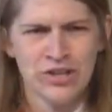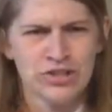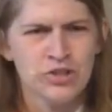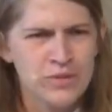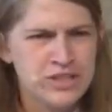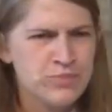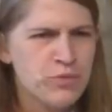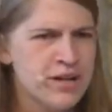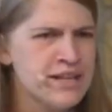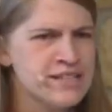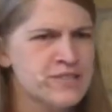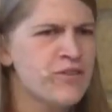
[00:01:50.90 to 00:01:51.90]
To which
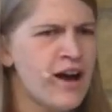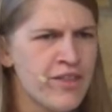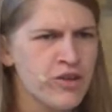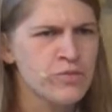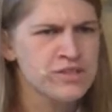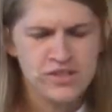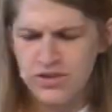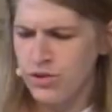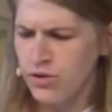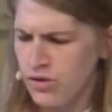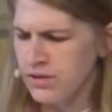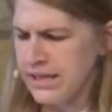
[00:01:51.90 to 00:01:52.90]
point his father was
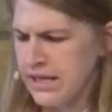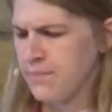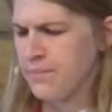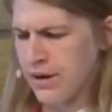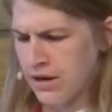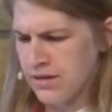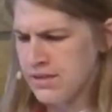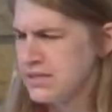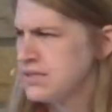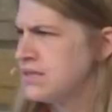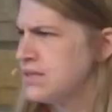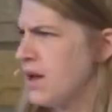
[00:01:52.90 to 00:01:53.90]
thoroughly
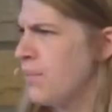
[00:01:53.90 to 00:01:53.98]
embarrassed,